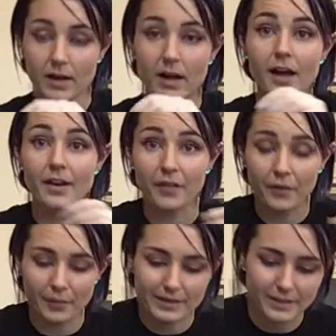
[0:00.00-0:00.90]

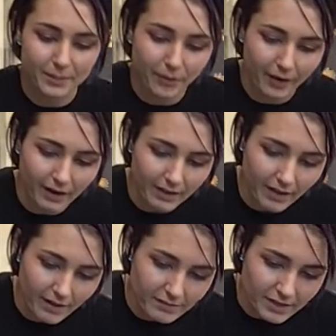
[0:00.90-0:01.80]
Another reason I'm wearing
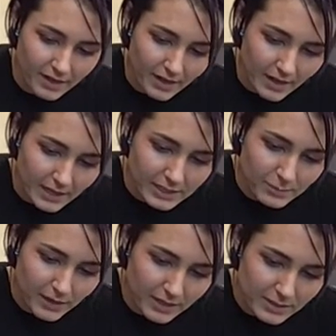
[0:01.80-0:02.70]
gloves is
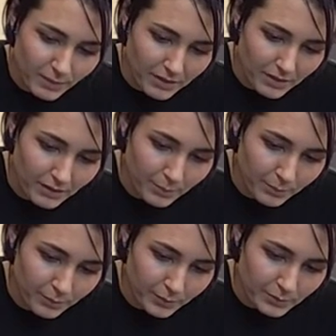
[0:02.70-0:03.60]
because methylene
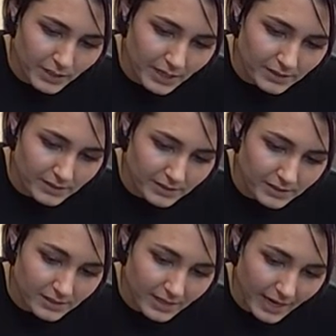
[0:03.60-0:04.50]
blue does
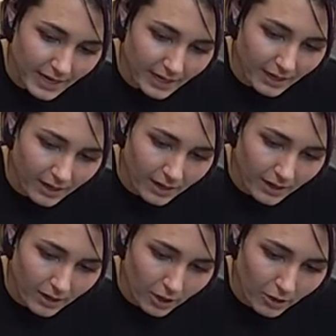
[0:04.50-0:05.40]
stain
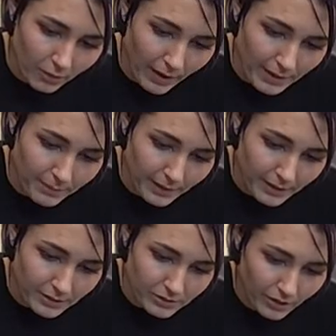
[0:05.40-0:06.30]
quite a bit,
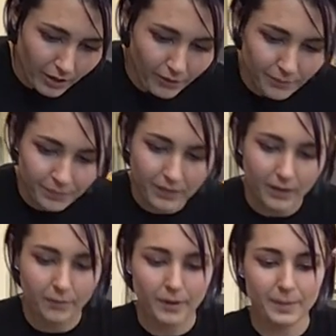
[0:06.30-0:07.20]
so
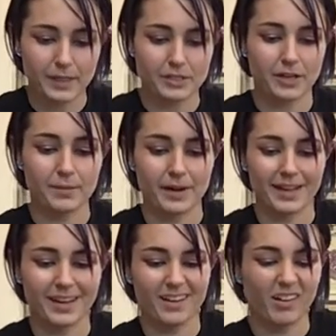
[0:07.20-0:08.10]
I want to make sure I'm not
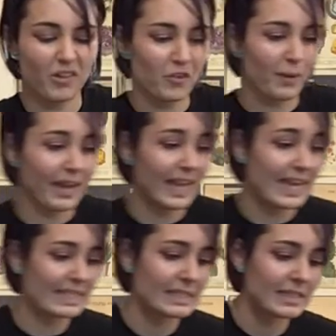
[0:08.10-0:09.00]
getting it all over my hands.